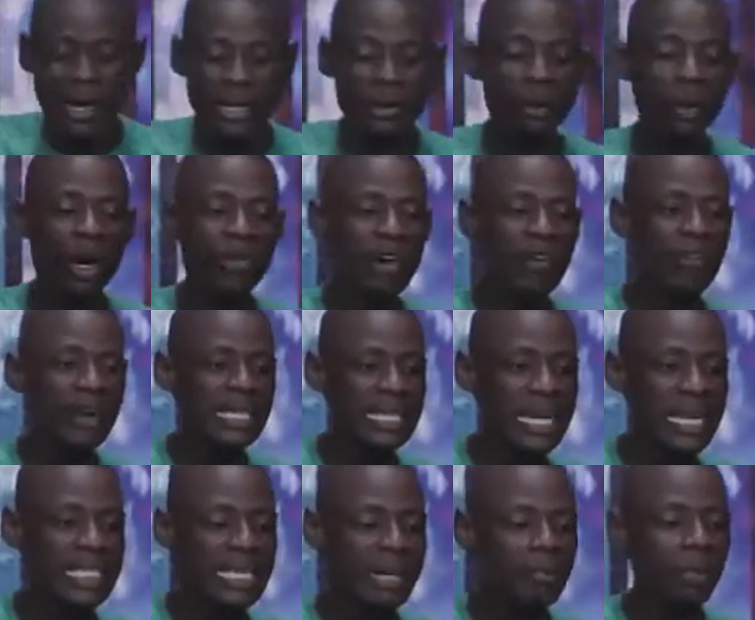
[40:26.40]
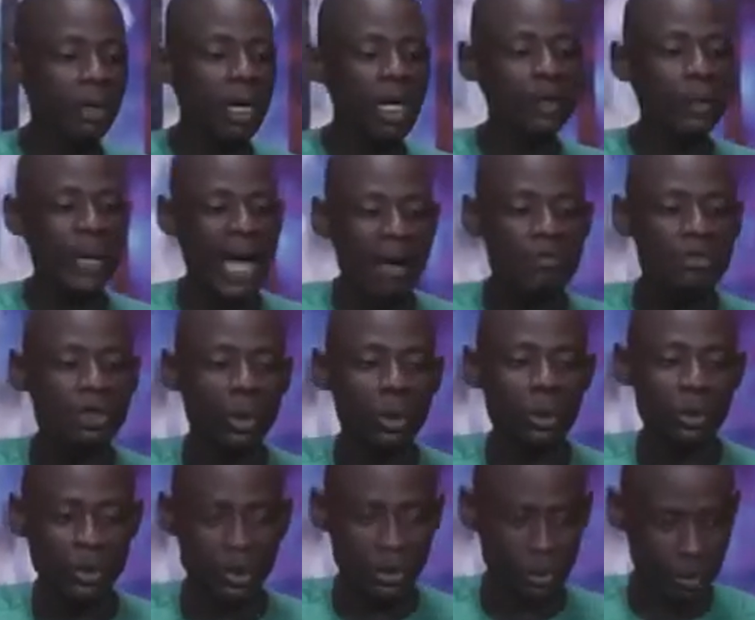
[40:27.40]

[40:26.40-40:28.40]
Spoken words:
to go for evangelism because we have souls.